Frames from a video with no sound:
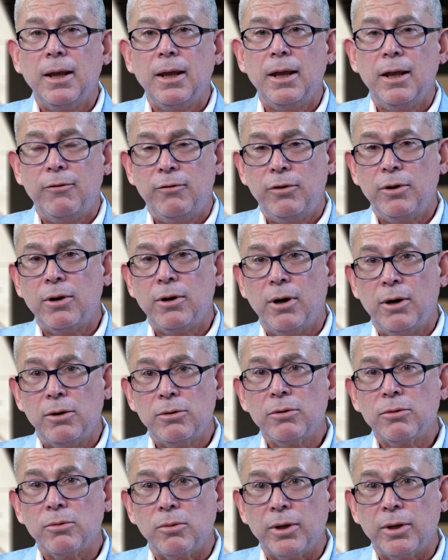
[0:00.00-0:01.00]
If you
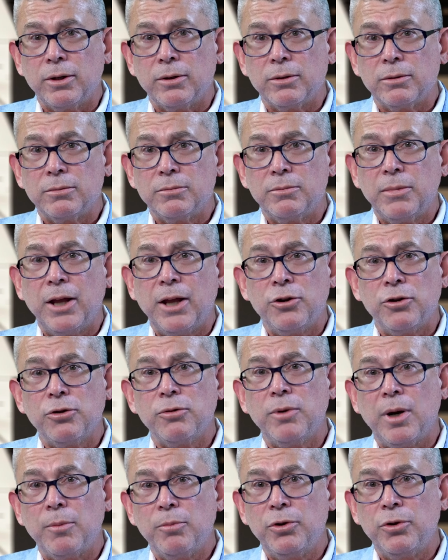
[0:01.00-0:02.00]
call a lawyer and you're
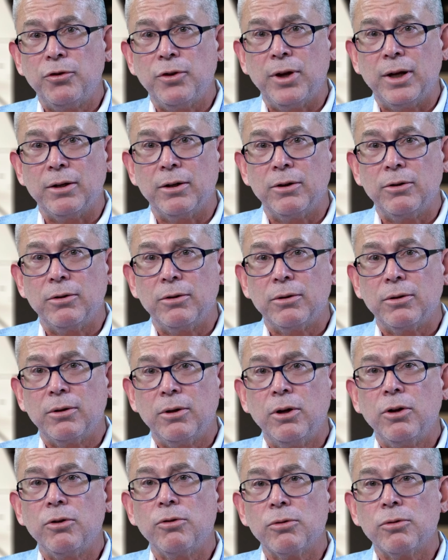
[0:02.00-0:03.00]
represented,
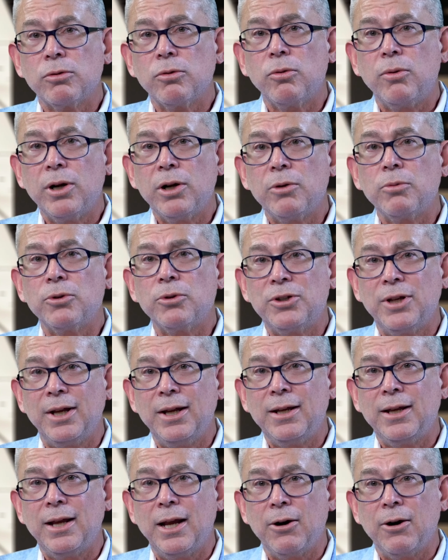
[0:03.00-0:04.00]
your lawyer will
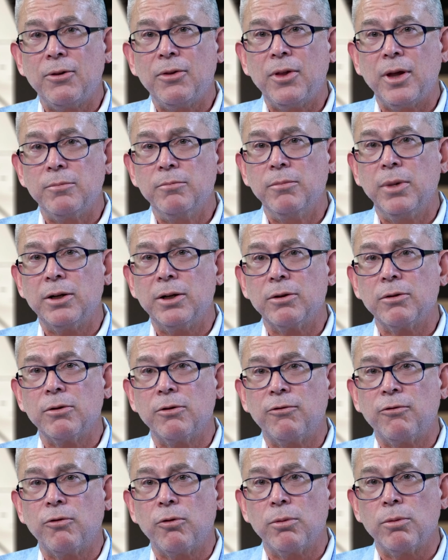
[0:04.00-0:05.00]
take care of that bundle
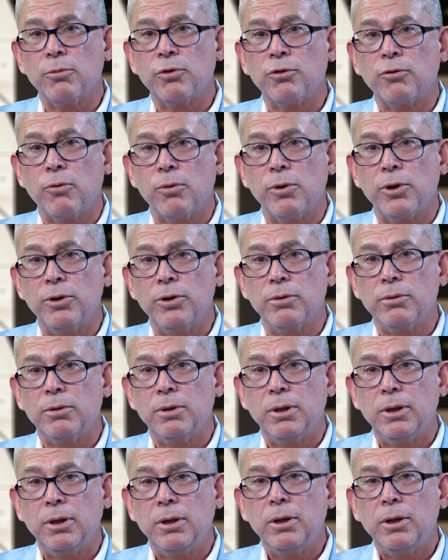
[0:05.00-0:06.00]
of forms for you.
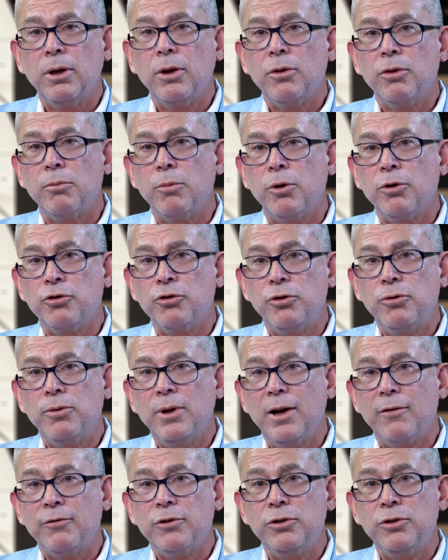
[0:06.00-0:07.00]
The most you
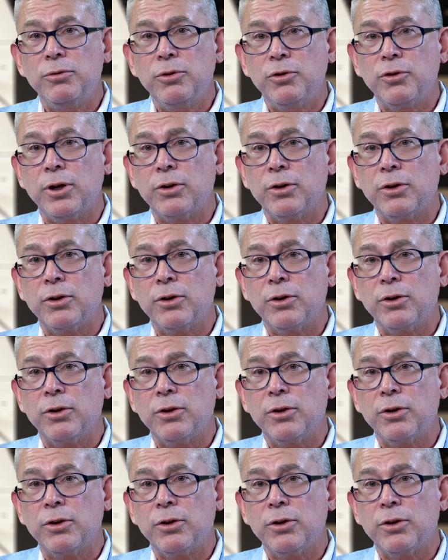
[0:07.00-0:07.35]
have to do is